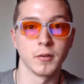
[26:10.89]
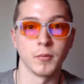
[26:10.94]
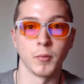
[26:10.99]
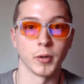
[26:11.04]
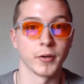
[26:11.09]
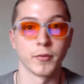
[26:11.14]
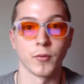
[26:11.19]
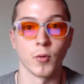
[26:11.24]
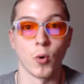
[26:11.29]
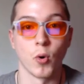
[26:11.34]

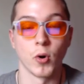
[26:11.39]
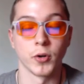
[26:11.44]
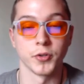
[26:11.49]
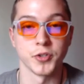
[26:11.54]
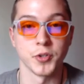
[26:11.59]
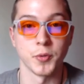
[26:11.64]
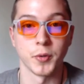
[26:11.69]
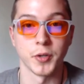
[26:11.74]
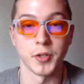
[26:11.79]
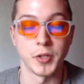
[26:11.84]
whatever
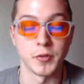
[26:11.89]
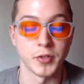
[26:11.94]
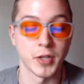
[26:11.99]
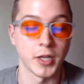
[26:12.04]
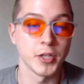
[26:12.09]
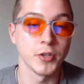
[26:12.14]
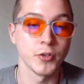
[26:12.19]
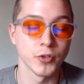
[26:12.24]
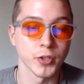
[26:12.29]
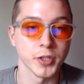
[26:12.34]
oils you want to use.
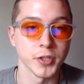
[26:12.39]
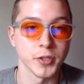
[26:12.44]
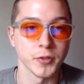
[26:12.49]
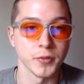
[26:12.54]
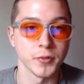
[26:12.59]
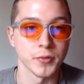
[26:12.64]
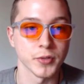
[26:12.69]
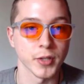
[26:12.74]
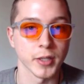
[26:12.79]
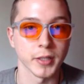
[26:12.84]
I usually
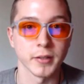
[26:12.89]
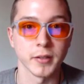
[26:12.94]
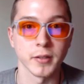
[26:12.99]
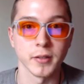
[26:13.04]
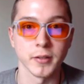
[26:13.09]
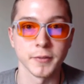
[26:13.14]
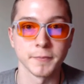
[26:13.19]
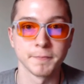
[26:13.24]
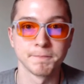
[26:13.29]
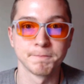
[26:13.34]
use like
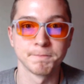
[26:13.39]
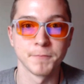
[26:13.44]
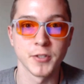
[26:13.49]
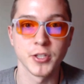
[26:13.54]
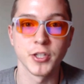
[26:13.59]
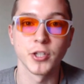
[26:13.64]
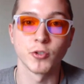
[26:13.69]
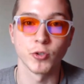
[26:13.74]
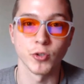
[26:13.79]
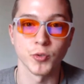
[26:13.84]
the
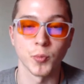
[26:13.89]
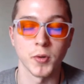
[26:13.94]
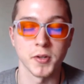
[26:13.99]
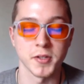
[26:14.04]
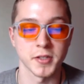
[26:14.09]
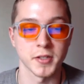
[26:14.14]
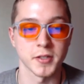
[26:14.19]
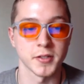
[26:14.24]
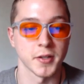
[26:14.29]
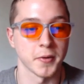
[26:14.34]
citrus
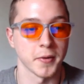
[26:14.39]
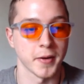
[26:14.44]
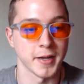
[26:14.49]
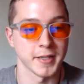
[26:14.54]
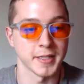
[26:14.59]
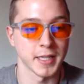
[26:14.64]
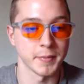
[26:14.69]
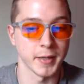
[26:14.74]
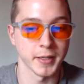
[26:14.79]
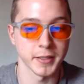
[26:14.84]
ones because they're
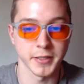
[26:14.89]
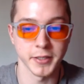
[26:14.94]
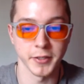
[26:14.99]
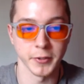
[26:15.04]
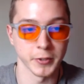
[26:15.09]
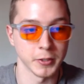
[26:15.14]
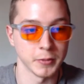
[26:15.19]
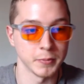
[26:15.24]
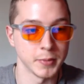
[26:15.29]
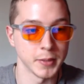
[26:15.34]

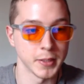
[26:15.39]
antibacterial,